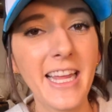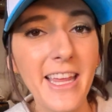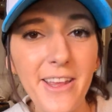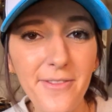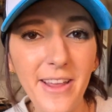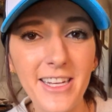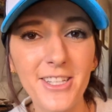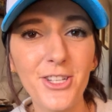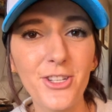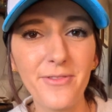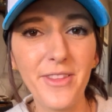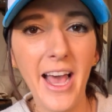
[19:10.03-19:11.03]
Take
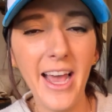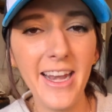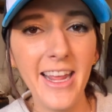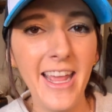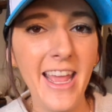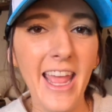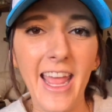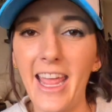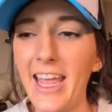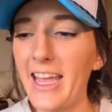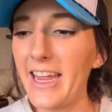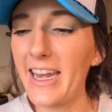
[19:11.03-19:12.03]
advantage of that,
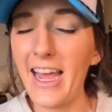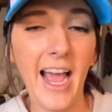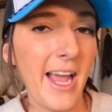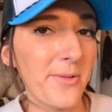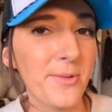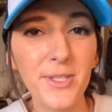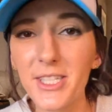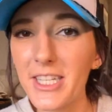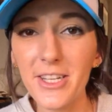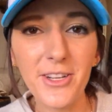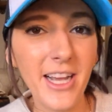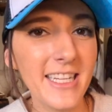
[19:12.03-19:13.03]
and I will
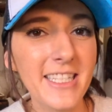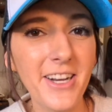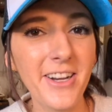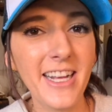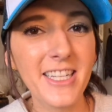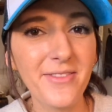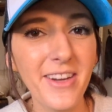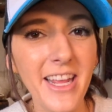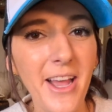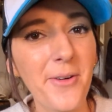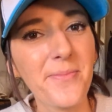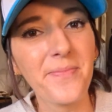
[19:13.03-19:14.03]
see you guys in our next video.